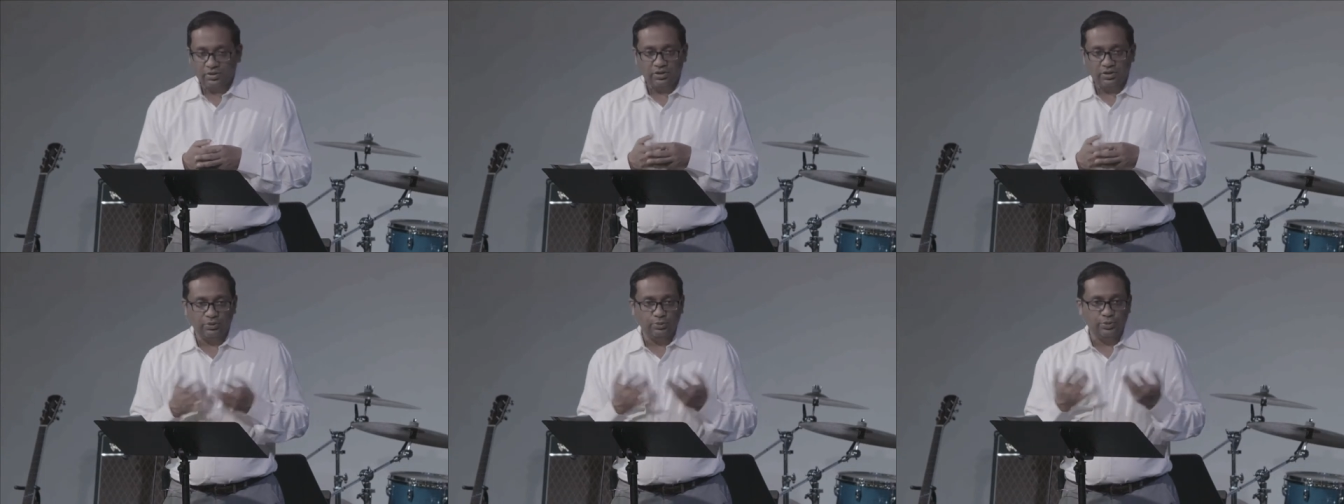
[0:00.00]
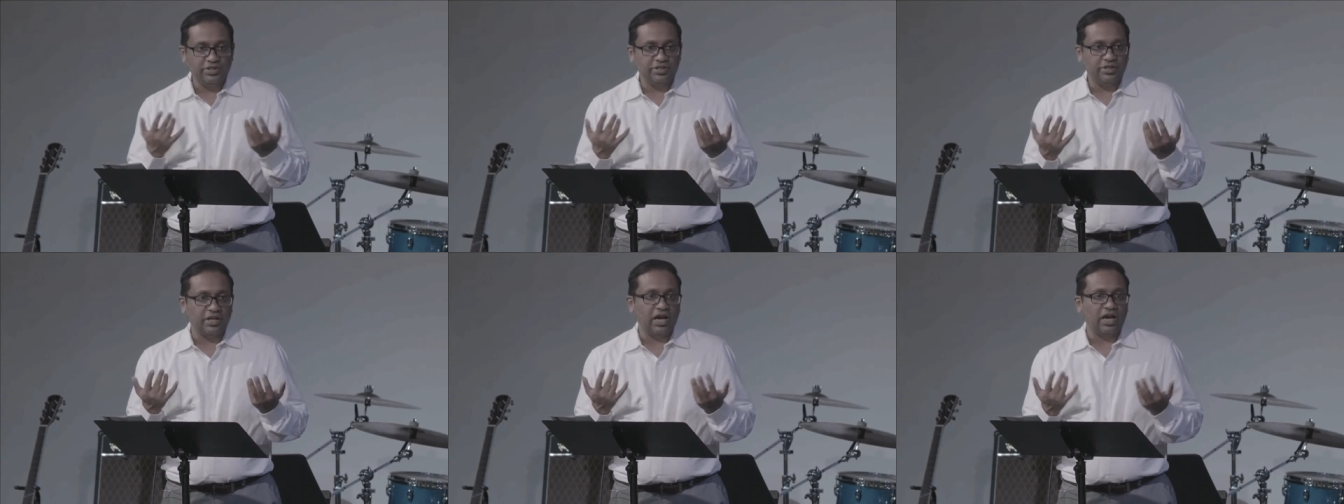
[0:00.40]
Here we
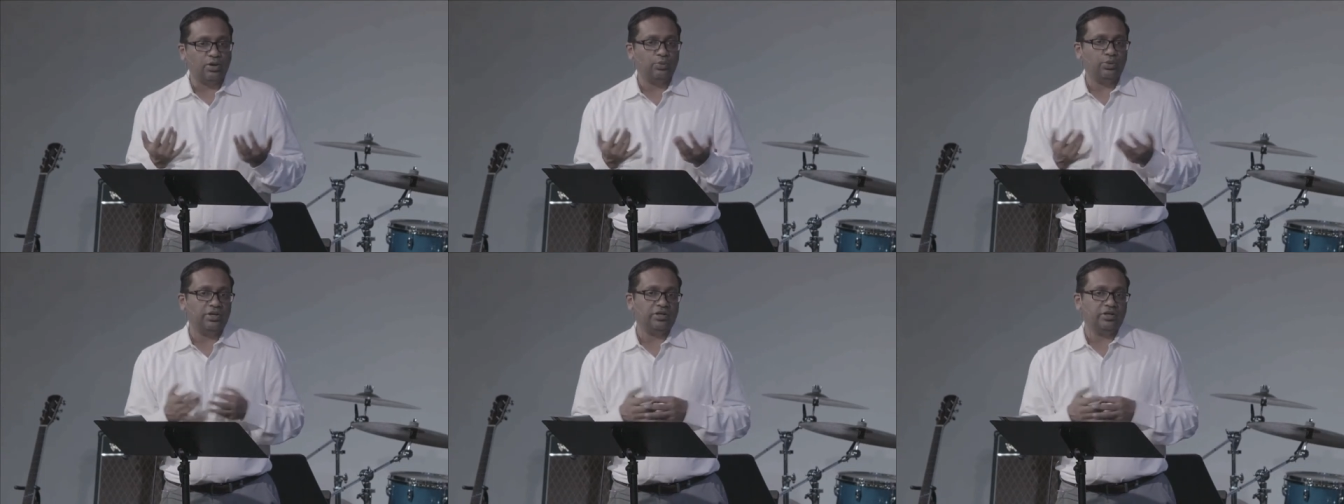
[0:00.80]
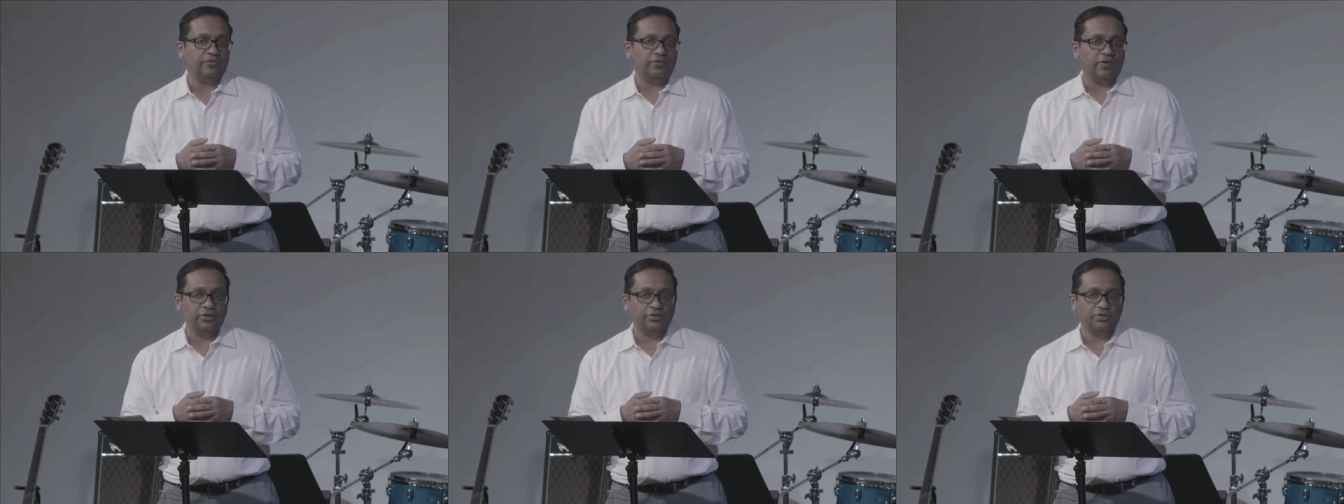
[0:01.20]
see how we can
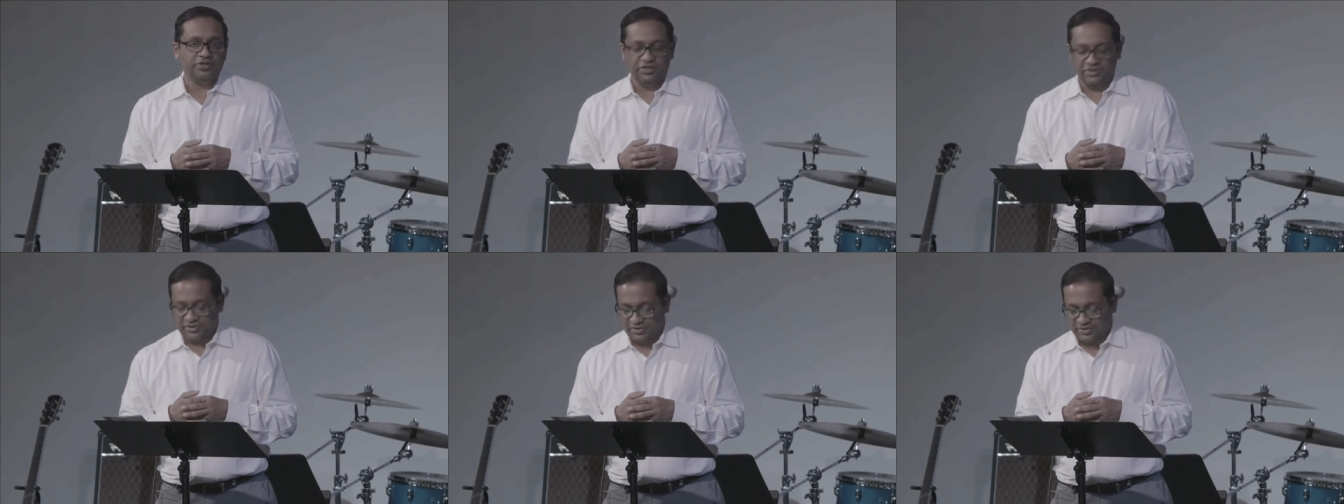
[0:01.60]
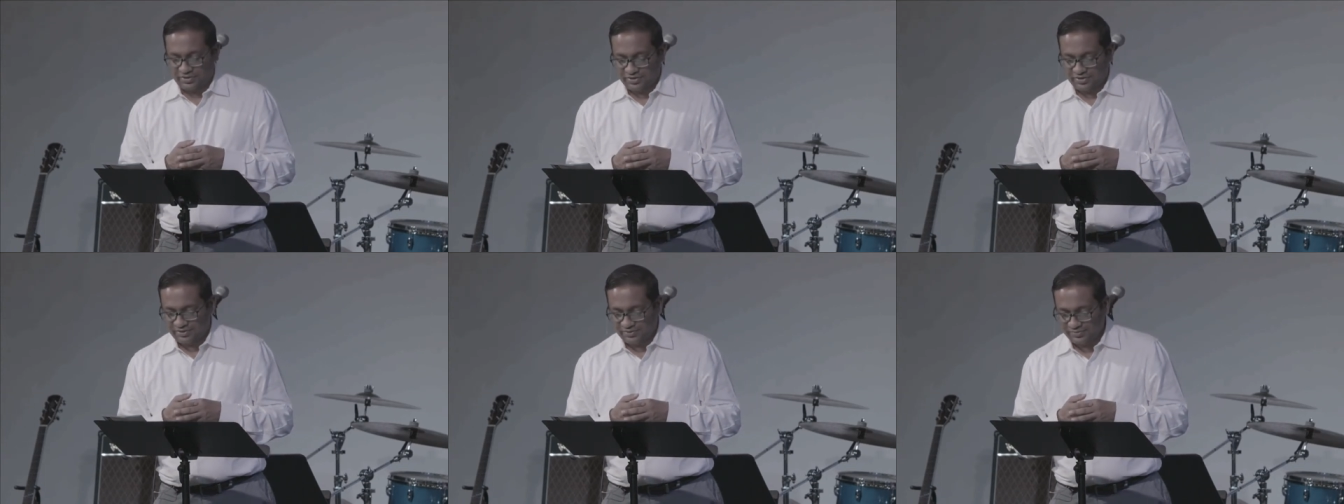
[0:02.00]
follow Jesus.
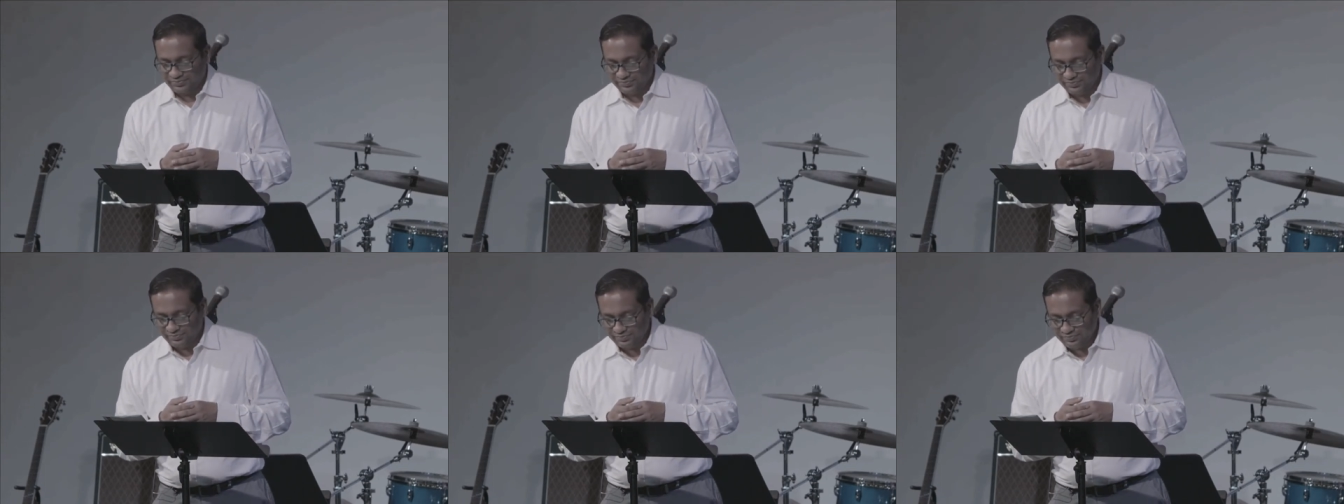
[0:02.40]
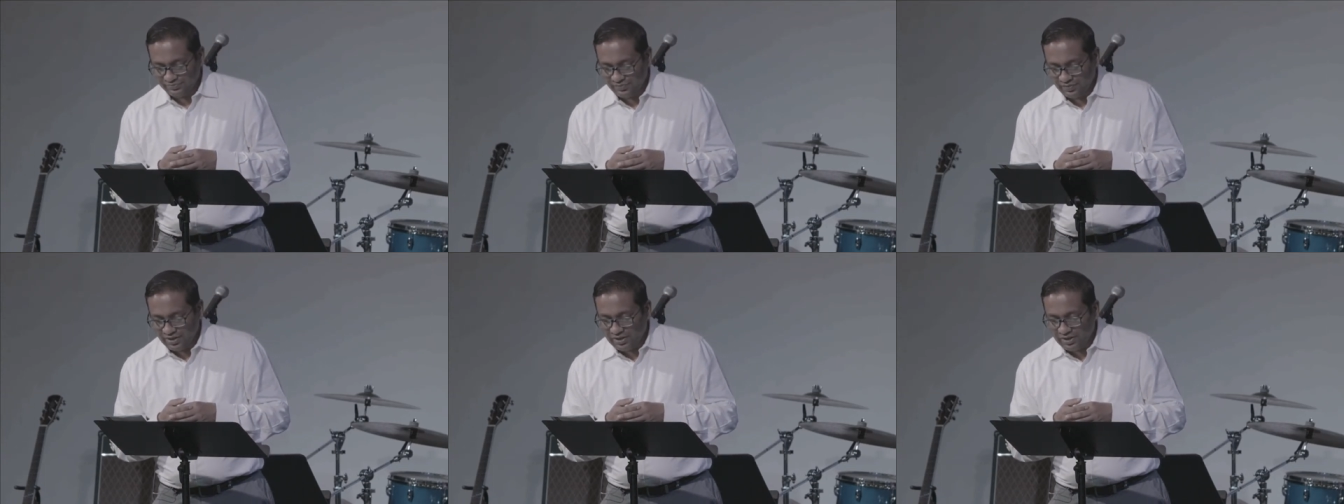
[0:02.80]

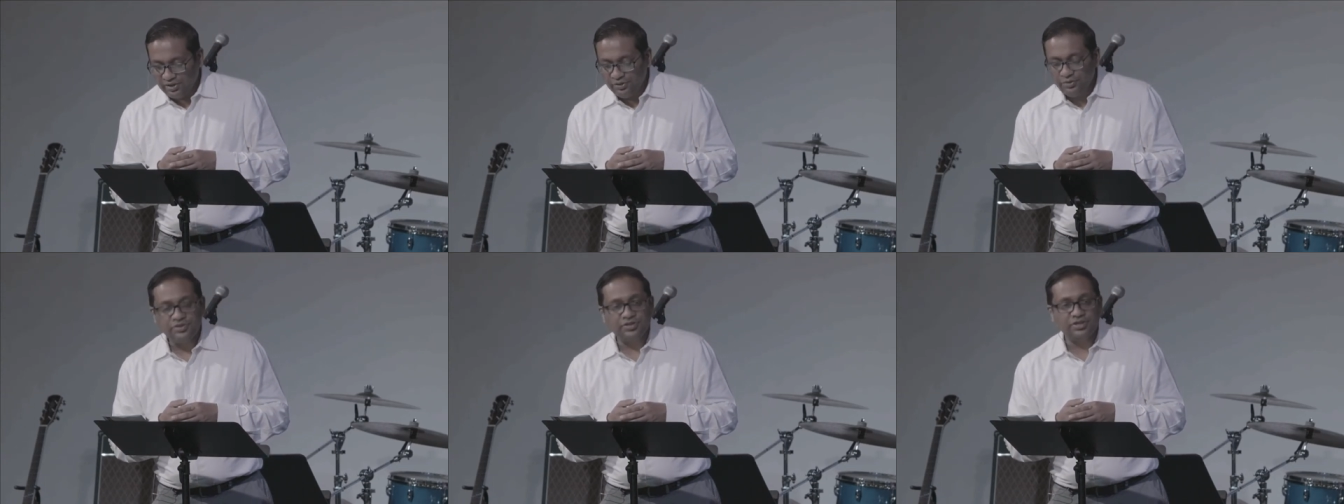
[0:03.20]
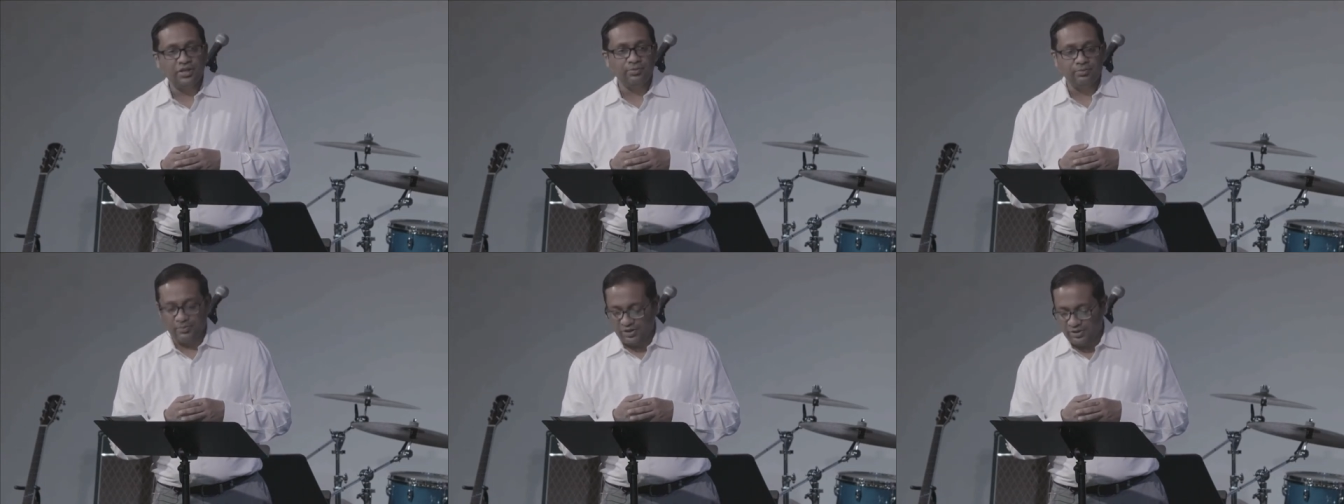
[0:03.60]
He who
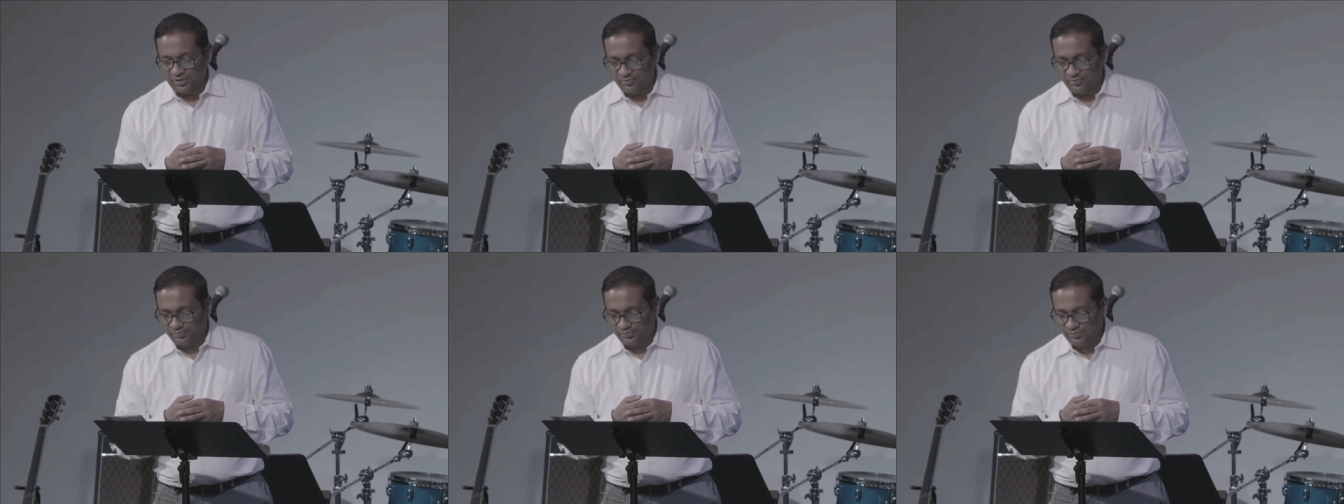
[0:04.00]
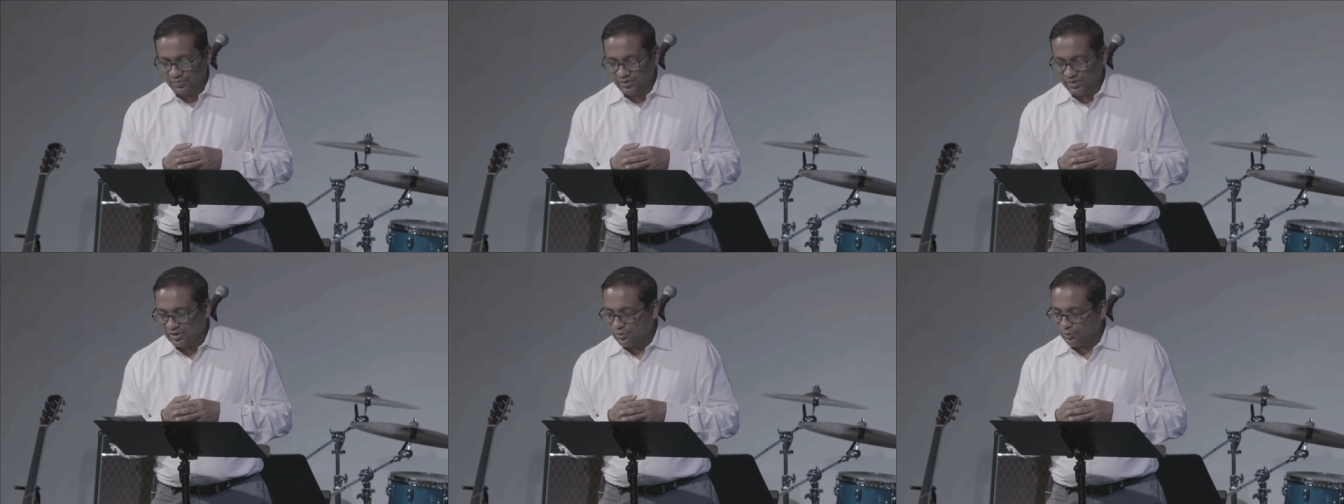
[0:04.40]
sent me
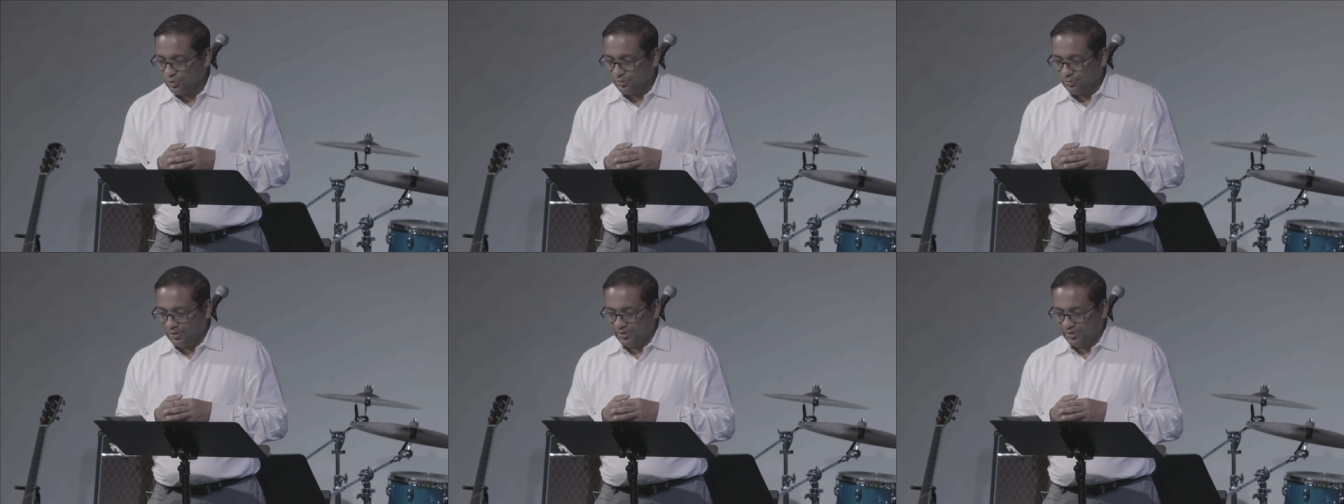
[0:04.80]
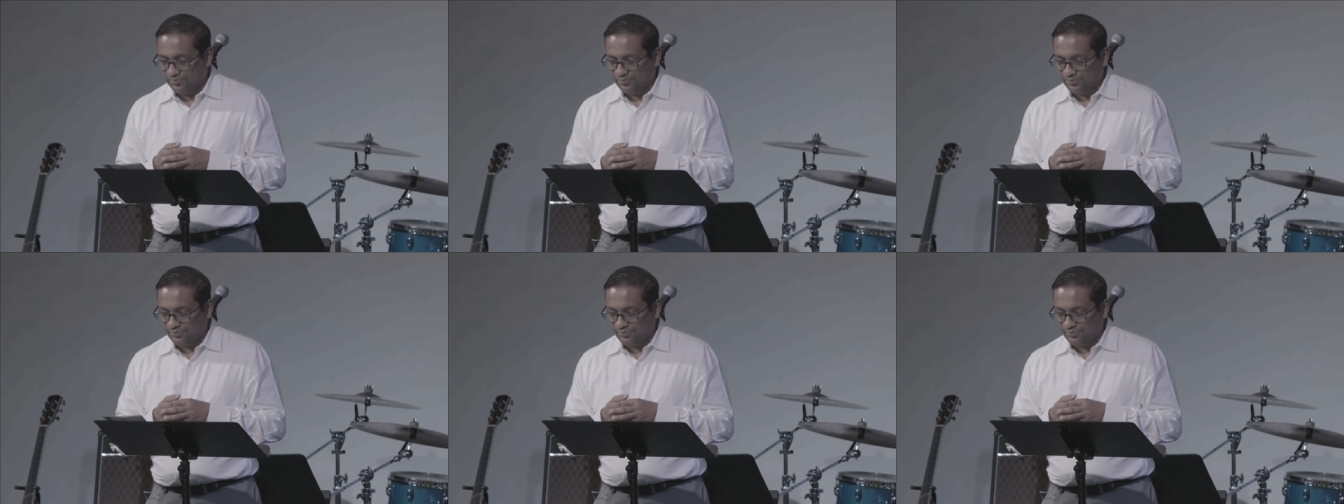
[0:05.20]
is with me.